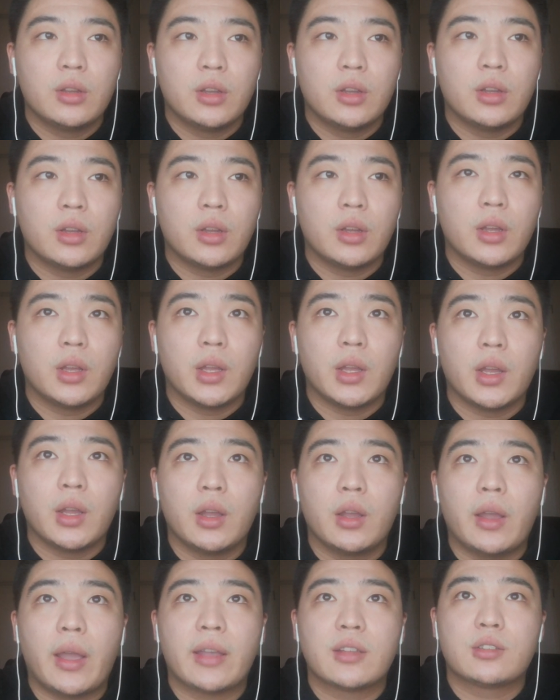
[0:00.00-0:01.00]

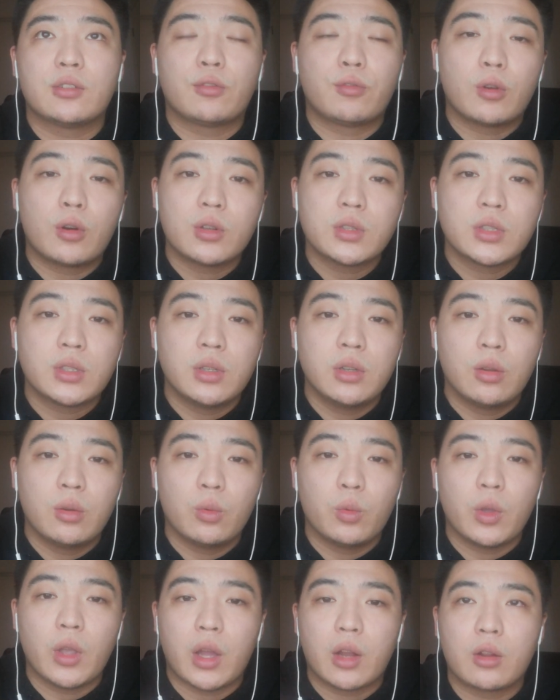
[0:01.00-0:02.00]
As the first,
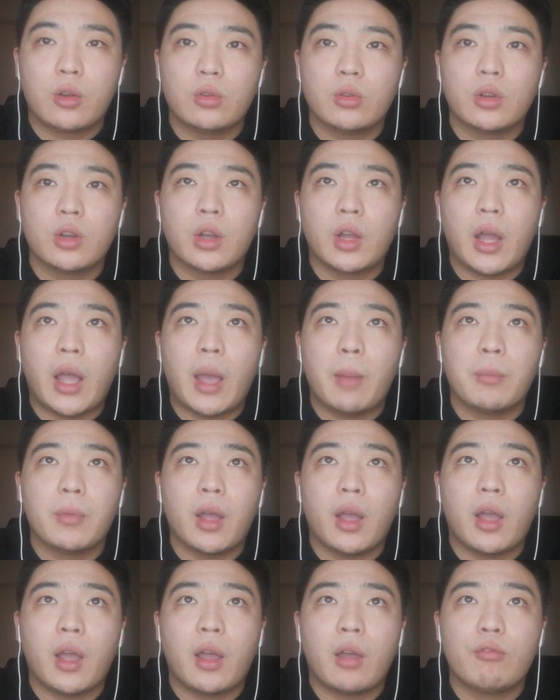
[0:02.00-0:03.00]
we are
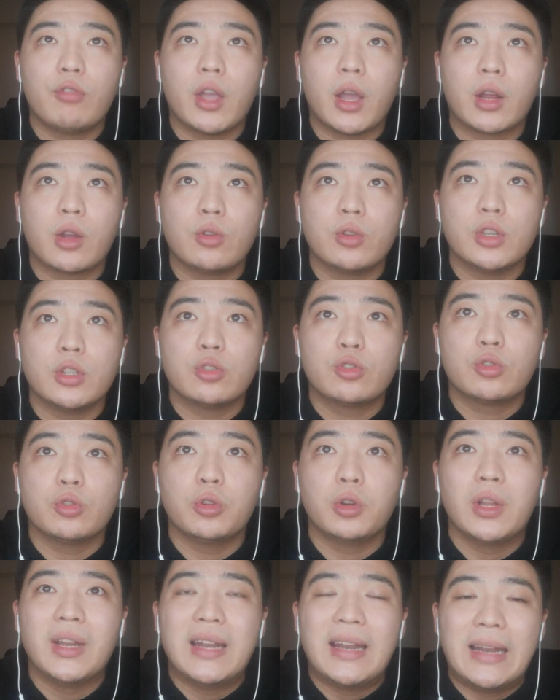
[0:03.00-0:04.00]
going
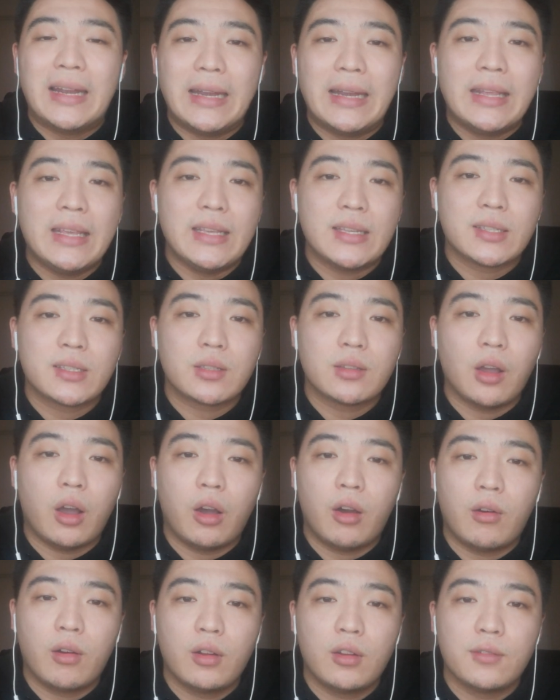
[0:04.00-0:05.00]
to list
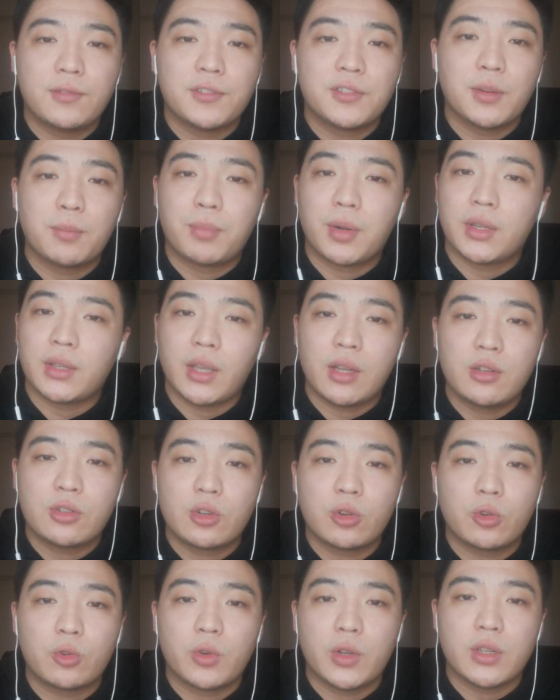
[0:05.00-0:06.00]
all of the
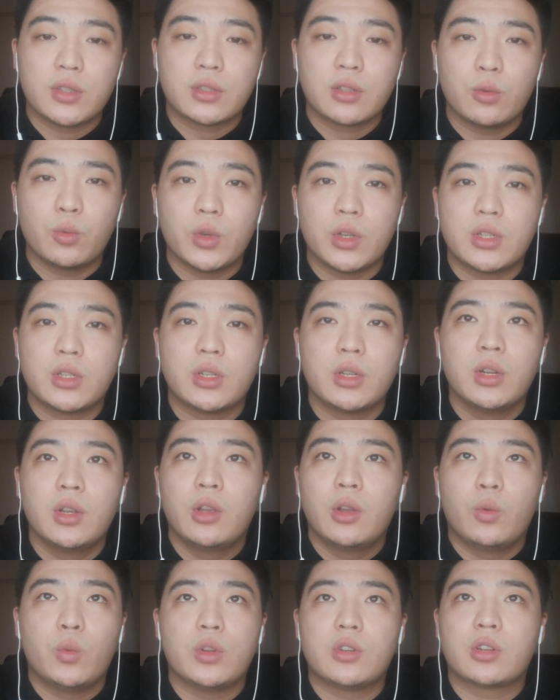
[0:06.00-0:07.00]
potential risk which
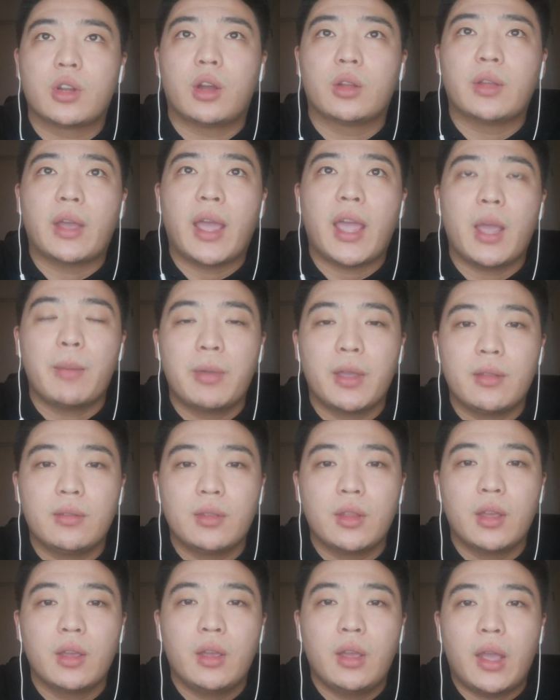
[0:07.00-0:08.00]
gonna
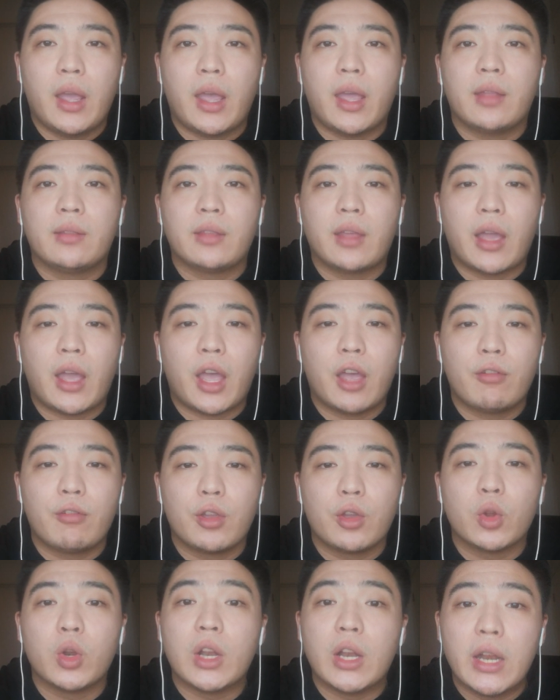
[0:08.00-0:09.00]
happen, and I
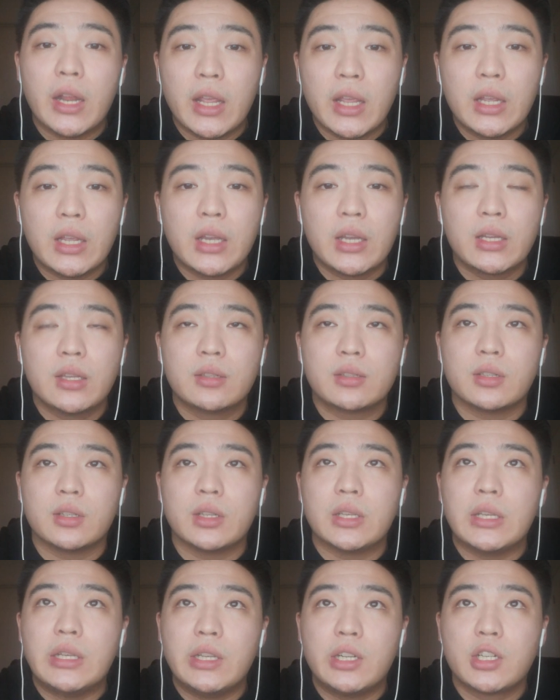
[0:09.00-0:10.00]
will link
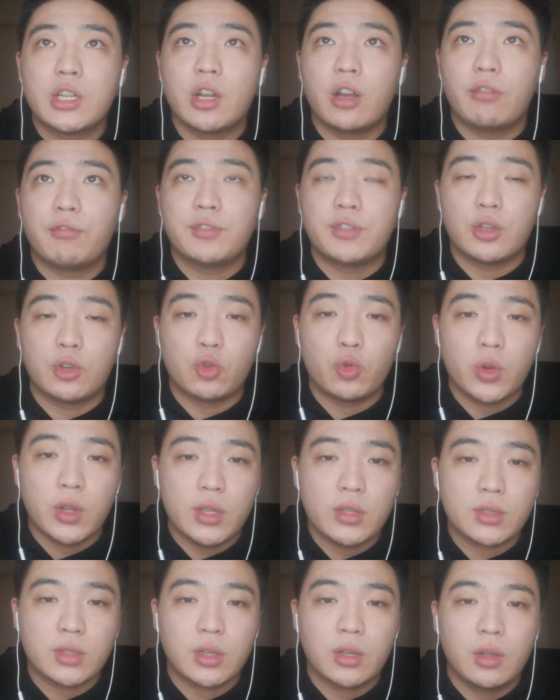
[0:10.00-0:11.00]
each of the
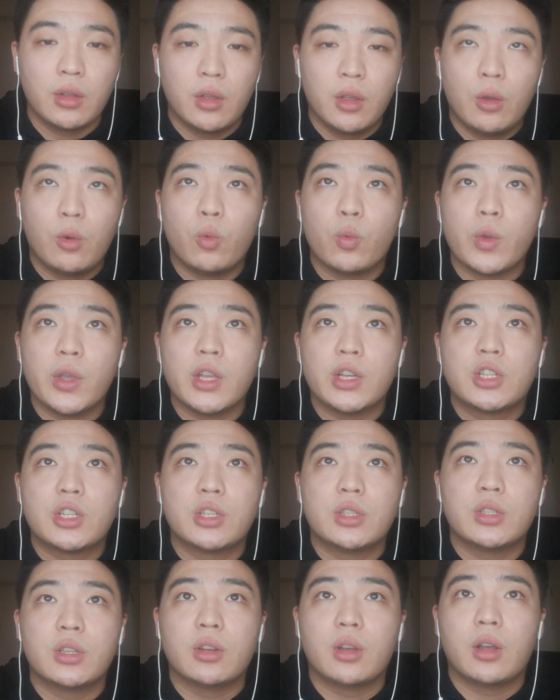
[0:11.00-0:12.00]
risk
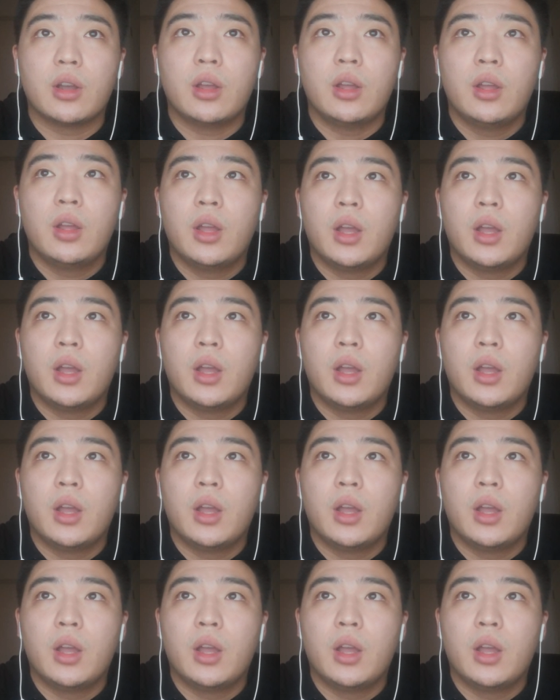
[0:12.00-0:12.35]
which the